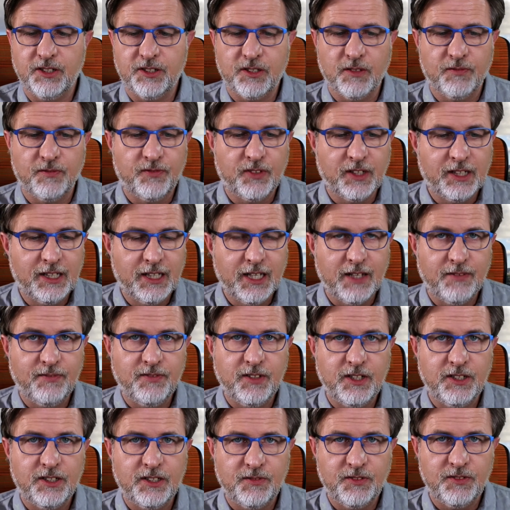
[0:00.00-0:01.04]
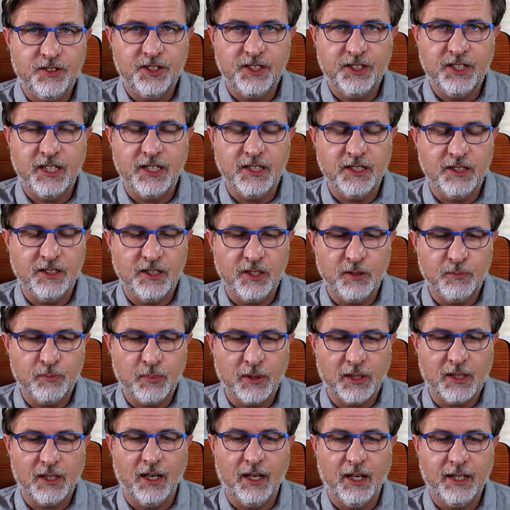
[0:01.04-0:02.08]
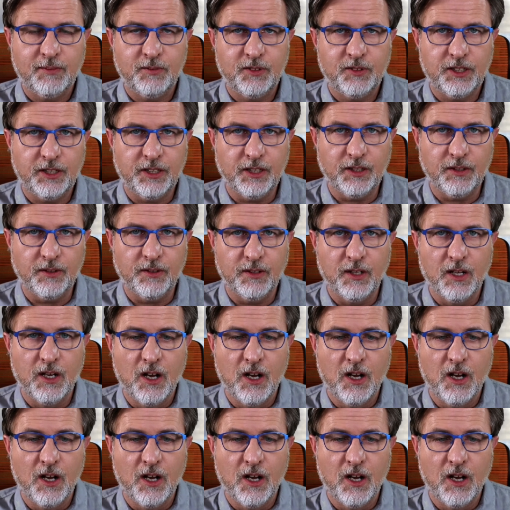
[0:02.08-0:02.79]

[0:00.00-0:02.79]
the forgiveness of sins is proclaimed to you.